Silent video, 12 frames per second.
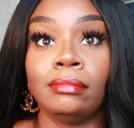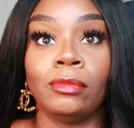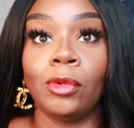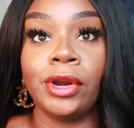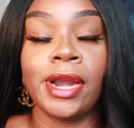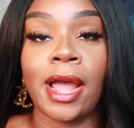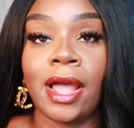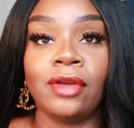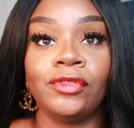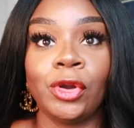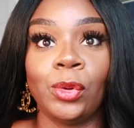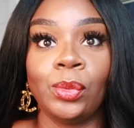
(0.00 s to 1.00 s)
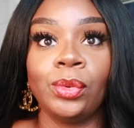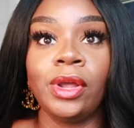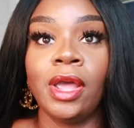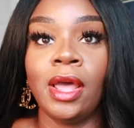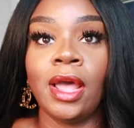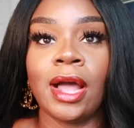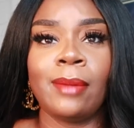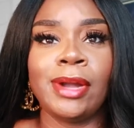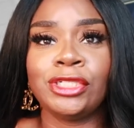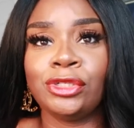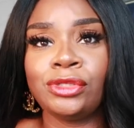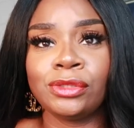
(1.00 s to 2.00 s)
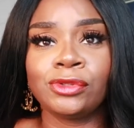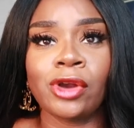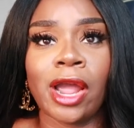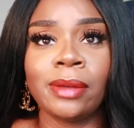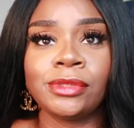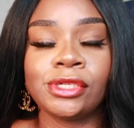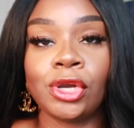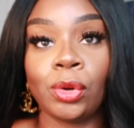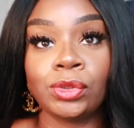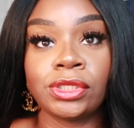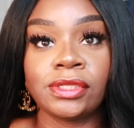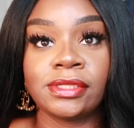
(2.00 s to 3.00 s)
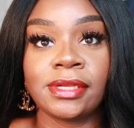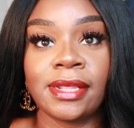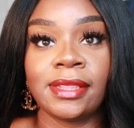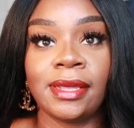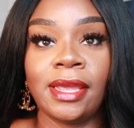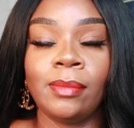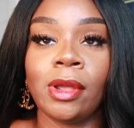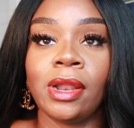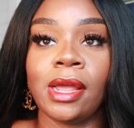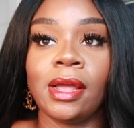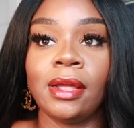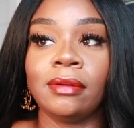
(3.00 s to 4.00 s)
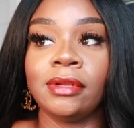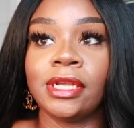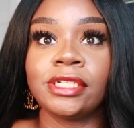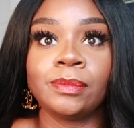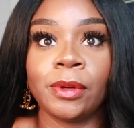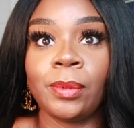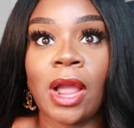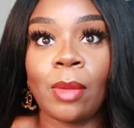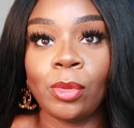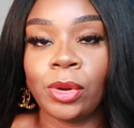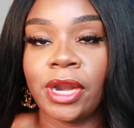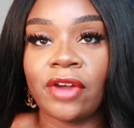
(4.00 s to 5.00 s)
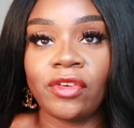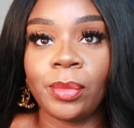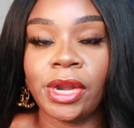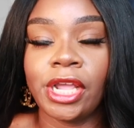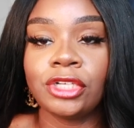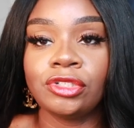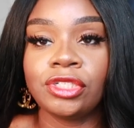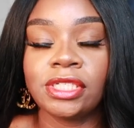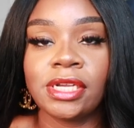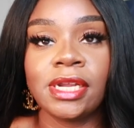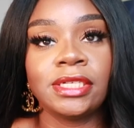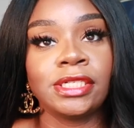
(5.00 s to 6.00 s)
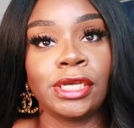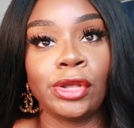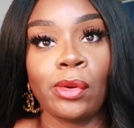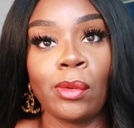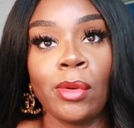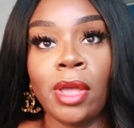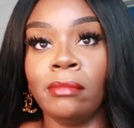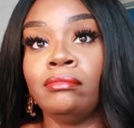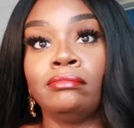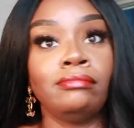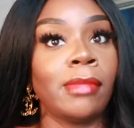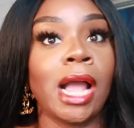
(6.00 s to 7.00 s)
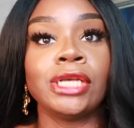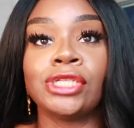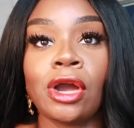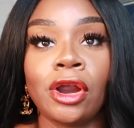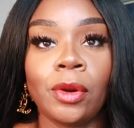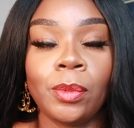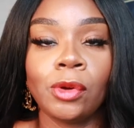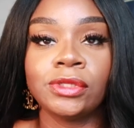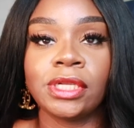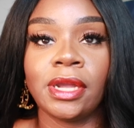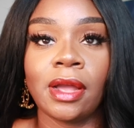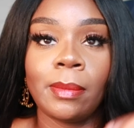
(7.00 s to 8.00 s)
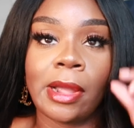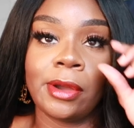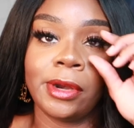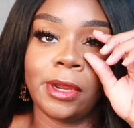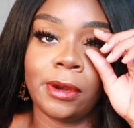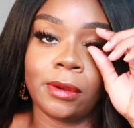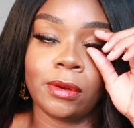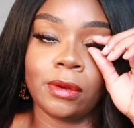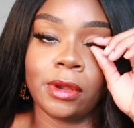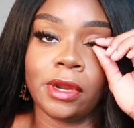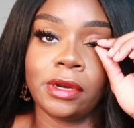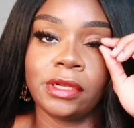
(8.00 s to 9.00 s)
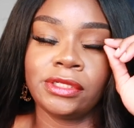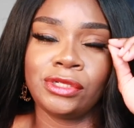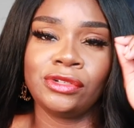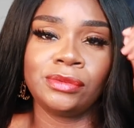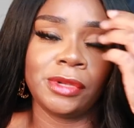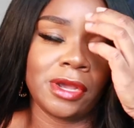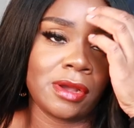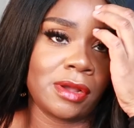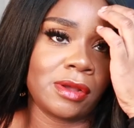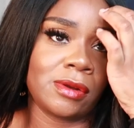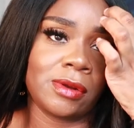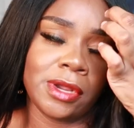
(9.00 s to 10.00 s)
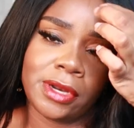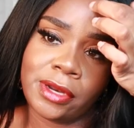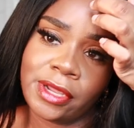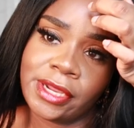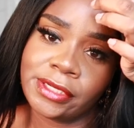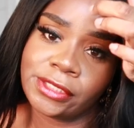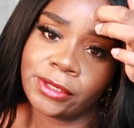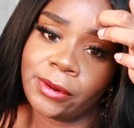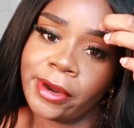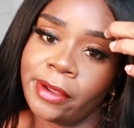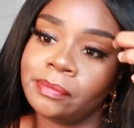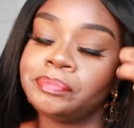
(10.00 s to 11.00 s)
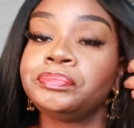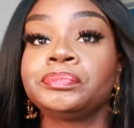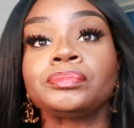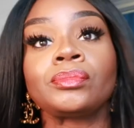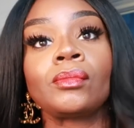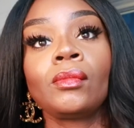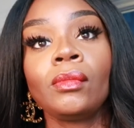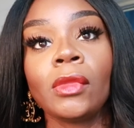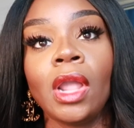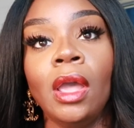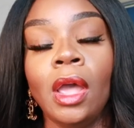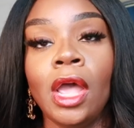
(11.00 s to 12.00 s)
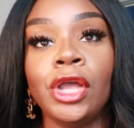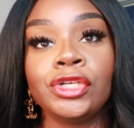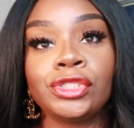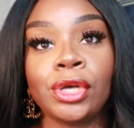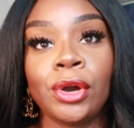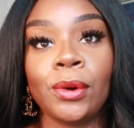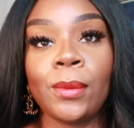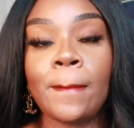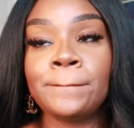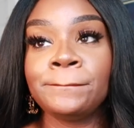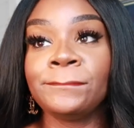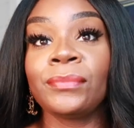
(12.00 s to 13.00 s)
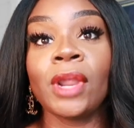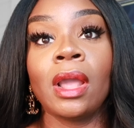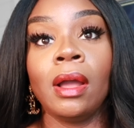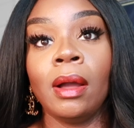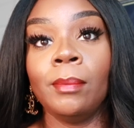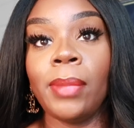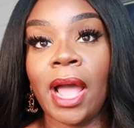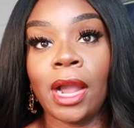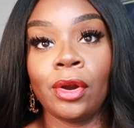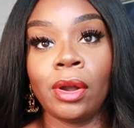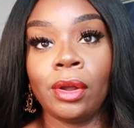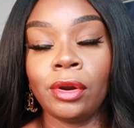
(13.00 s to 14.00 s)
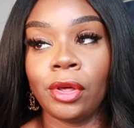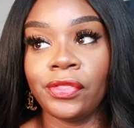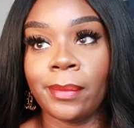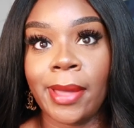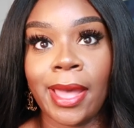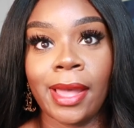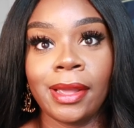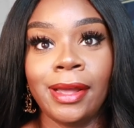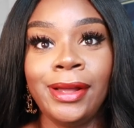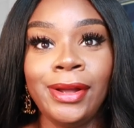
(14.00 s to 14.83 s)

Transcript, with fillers: would not have known. Um, I do subscribe to coaches, I think email list, but probably would never been interested until I saw her posting about it on, excuse me y'all, on Instagram. So Background on the bag